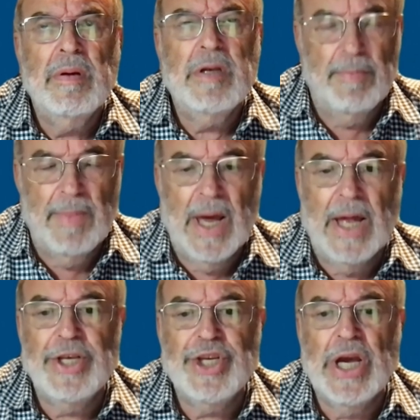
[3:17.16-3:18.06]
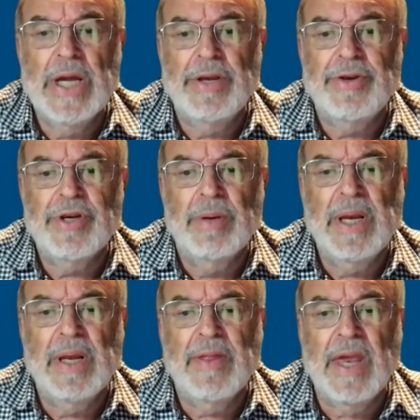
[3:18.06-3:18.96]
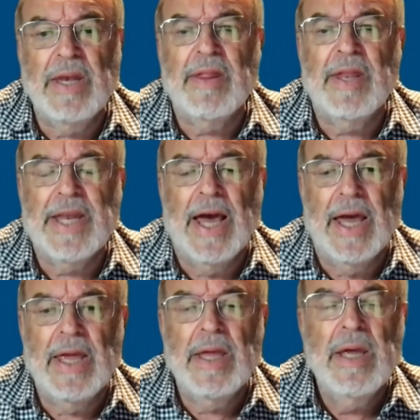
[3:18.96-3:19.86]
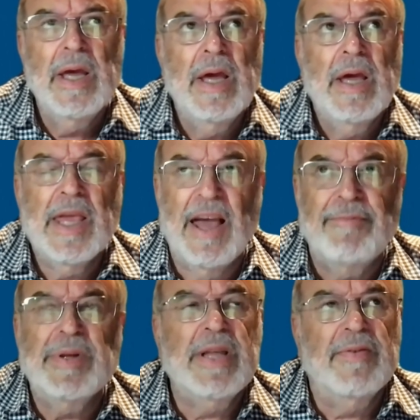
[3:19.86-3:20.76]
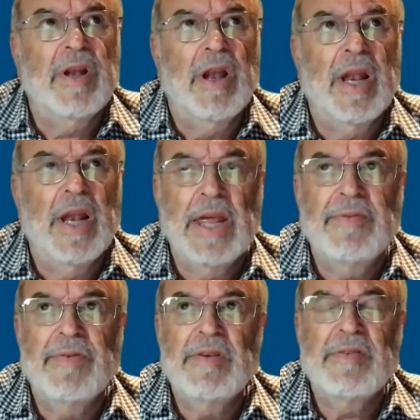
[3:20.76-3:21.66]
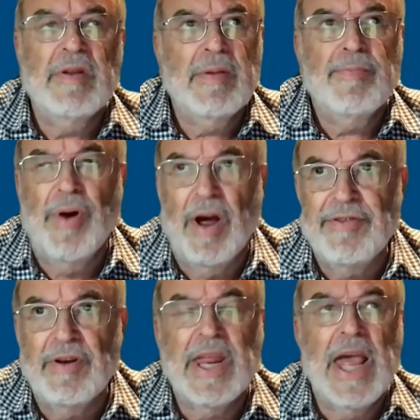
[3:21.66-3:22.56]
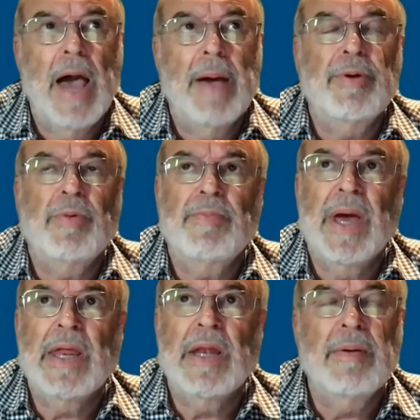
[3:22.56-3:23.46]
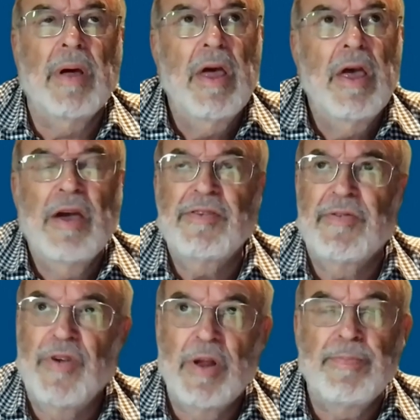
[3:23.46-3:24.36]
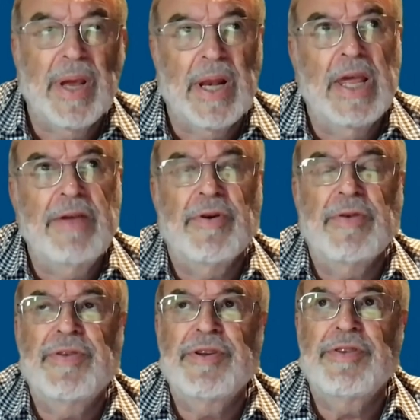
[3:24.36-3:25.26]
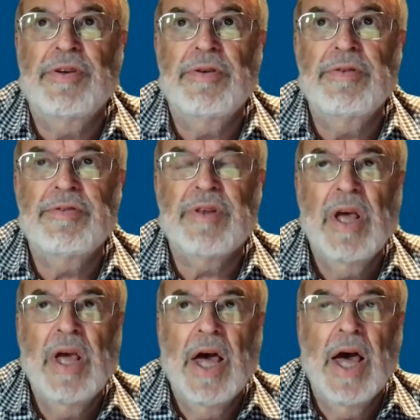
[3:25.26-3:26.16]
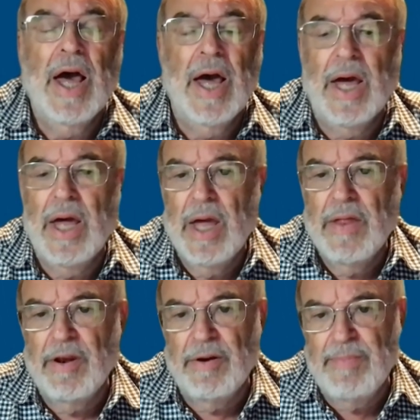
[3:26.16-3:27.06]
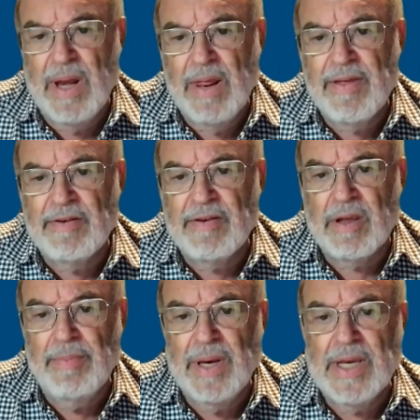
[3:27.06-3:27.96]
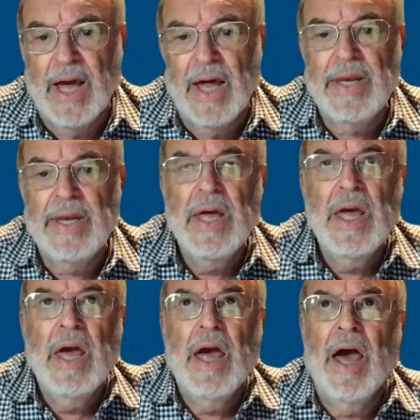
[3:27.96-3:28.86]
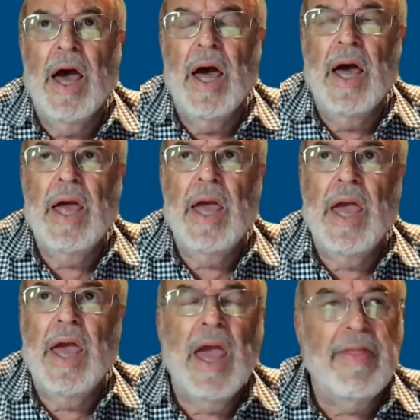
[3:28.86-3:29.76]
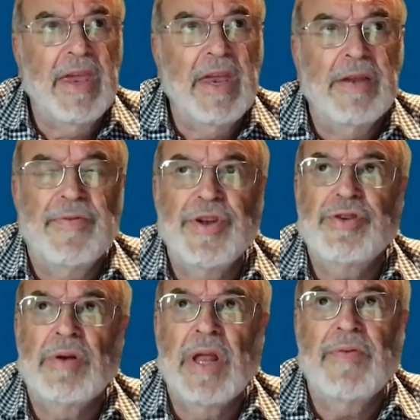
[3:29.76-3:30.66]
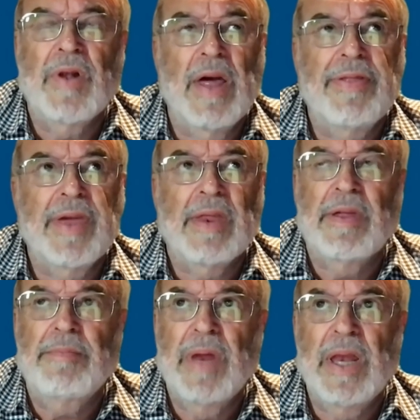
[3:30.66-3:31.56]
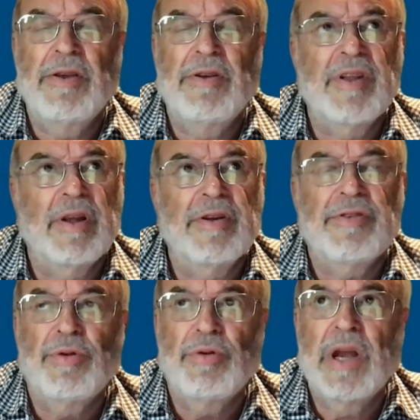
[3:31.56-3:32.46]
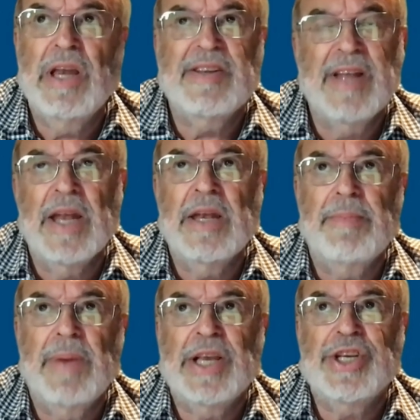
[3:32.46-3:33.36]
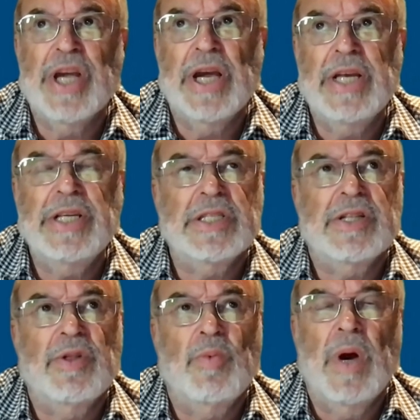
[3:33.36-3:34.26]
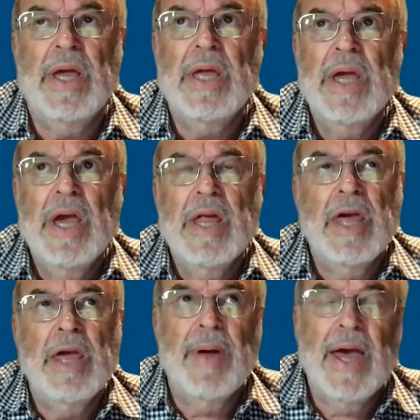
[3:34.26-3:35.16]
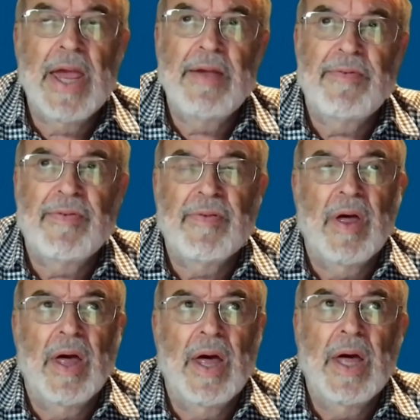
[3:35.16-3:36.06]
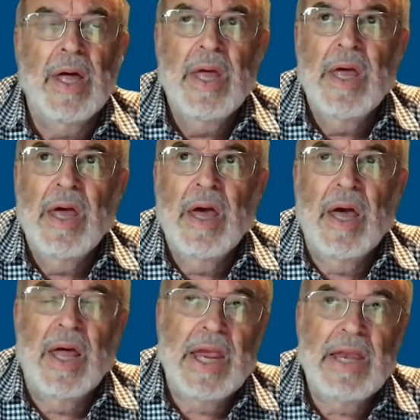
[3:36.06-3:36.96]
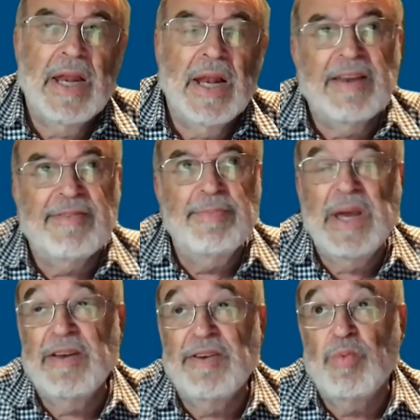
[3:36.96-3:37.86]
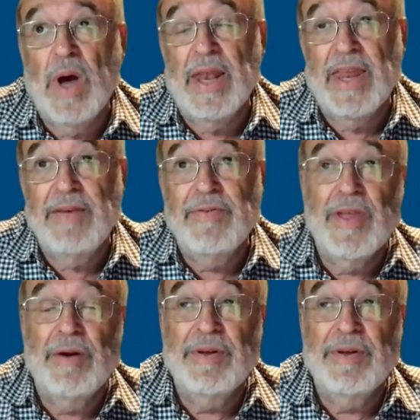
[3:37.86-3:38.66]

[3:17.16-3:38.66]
Demand change. I mean, at the end of the day, governments have a lot of levers. Price on carbon would make it is a very big lever if it's used. There are many things that can be done. At the individual level, I think that many New Zealanders are already starting to make changes in the way they behave. Eating less meat is one, even though